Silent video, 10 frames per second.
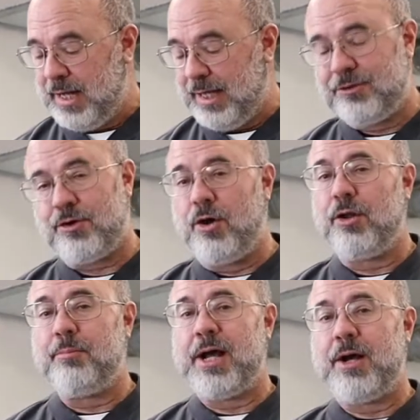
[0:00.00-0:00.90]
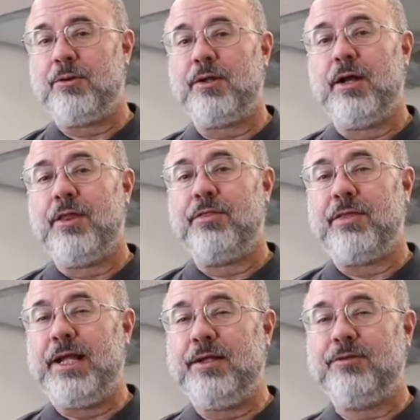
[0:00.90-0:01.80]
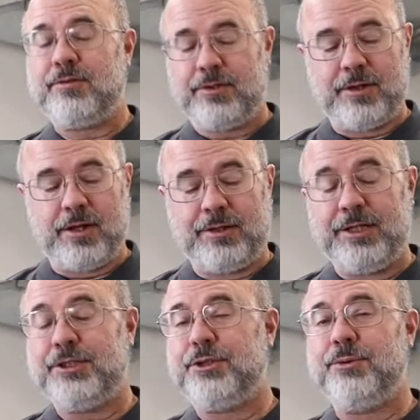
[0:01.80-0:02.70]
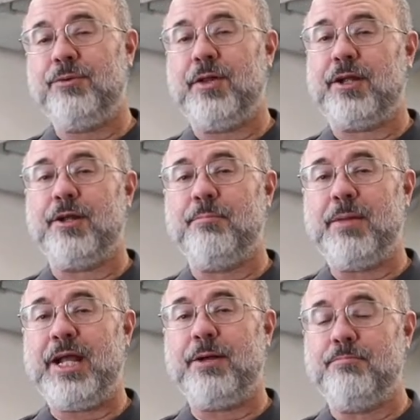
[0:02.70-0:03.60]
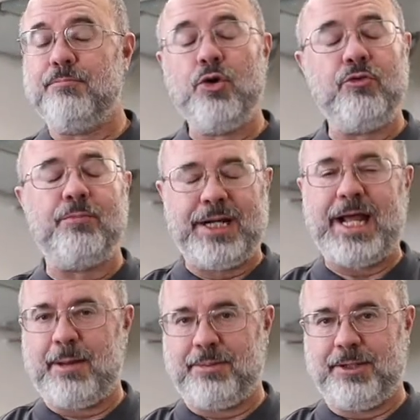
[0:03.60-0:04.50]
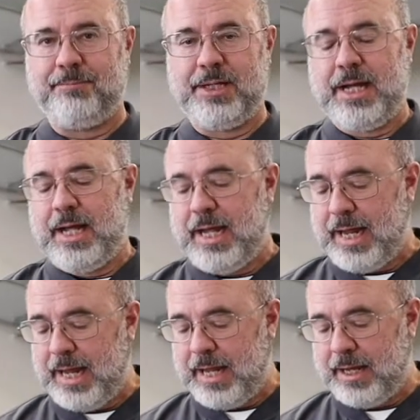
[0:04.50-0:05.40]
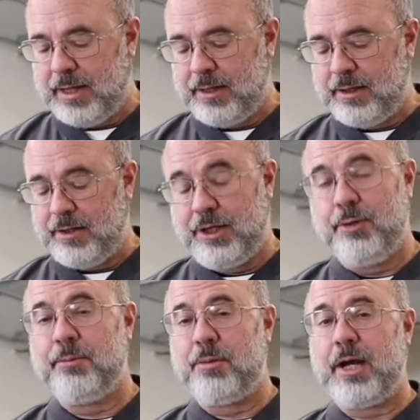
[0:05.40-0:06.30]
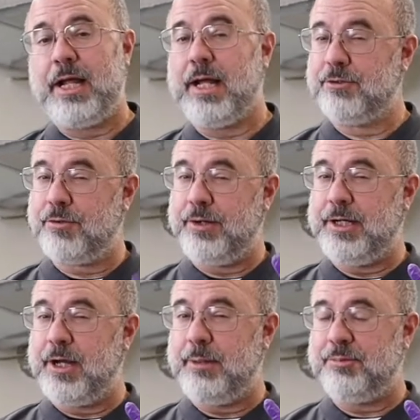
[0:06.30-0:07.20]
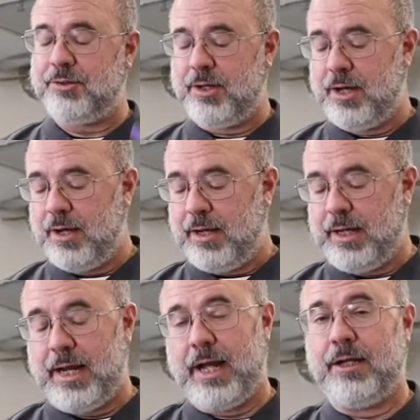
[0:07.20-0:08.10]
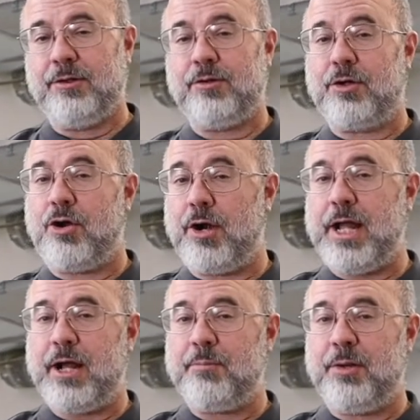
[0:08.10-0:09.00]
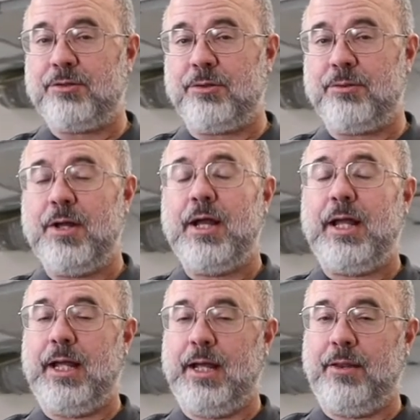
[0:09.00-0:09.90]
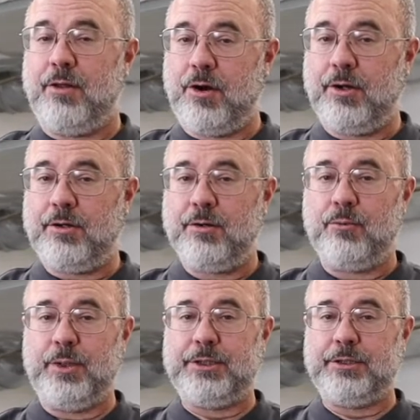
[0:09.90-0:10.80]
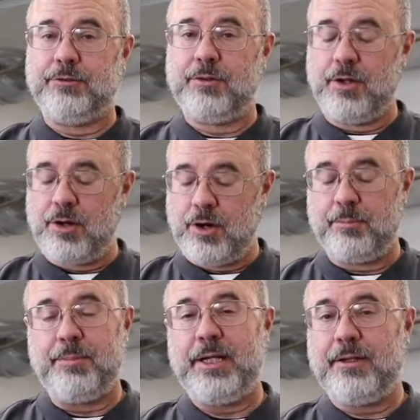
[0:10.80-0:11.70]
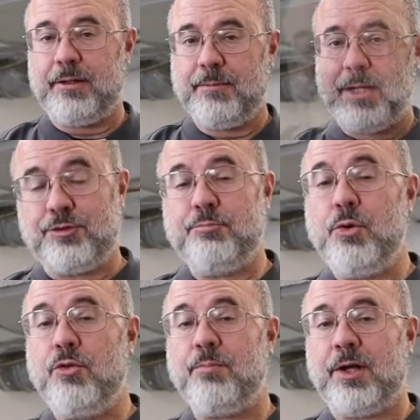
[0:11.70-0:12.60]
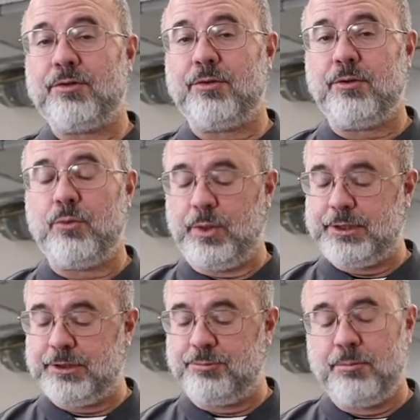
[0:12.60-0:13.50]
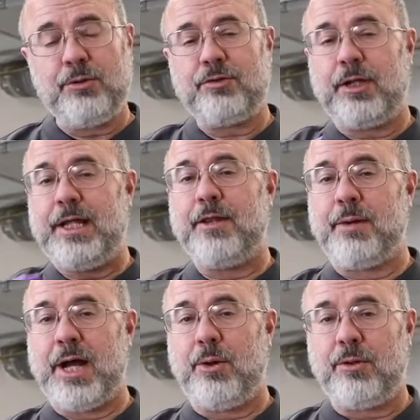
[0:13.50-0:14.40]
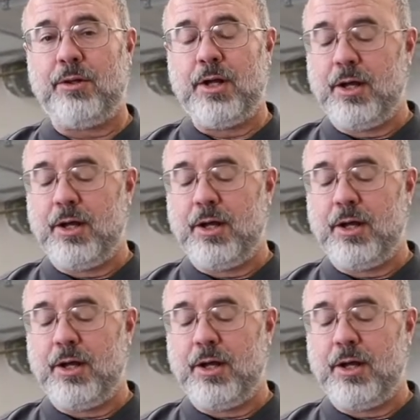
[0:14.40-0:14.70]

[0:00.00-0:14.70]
it's all about things, tissue that can make movement happen. And the human body has three types. It has cardiac muscle in the heart, which is the heartbeat, smooth muscle, which is mostly in the bowel,